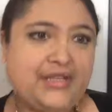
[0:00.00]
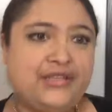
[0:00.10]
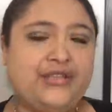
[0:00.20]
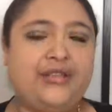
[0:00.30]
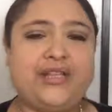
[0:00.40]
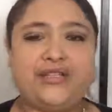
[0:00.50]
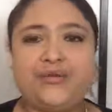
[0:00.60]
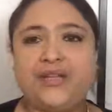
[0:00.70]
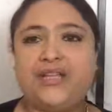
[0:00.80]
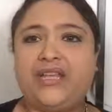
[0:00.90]
So let's
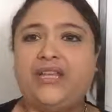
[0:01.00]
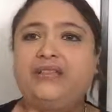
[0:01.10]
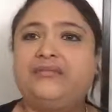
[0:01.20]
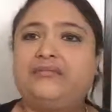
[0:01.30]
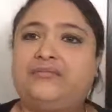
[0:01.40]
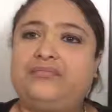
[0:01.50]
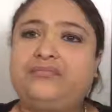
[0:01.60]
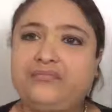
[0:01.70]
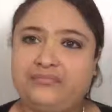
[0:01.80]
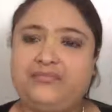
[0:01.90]
quickly
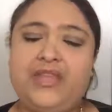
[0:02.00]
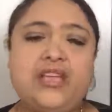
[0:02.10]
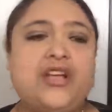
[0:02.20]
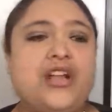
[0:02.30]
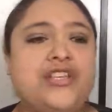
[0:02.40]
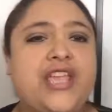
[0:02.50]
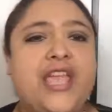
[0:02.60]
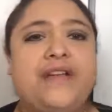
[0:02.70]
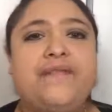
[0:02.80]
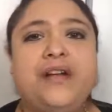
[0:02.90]

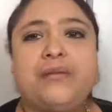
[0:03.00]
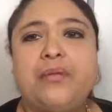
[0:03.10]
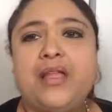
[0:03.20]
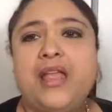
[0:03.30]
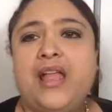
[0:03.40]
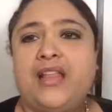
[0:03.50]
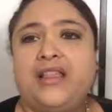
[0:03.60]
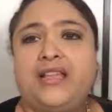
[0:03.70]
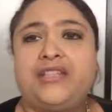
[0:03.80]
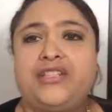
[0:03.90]
conjugate a verb.
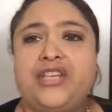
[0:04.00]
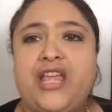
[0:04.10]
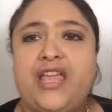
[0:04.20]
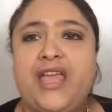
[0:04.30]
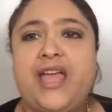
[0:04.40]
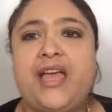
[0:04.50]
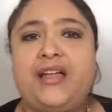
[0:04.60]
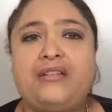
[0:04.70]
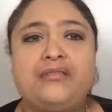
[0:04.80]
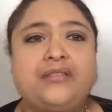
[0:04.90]
Let's check
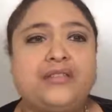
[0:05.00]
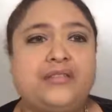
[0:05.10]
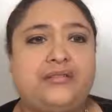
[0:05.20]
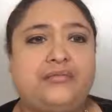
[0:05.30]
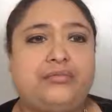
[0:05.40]
out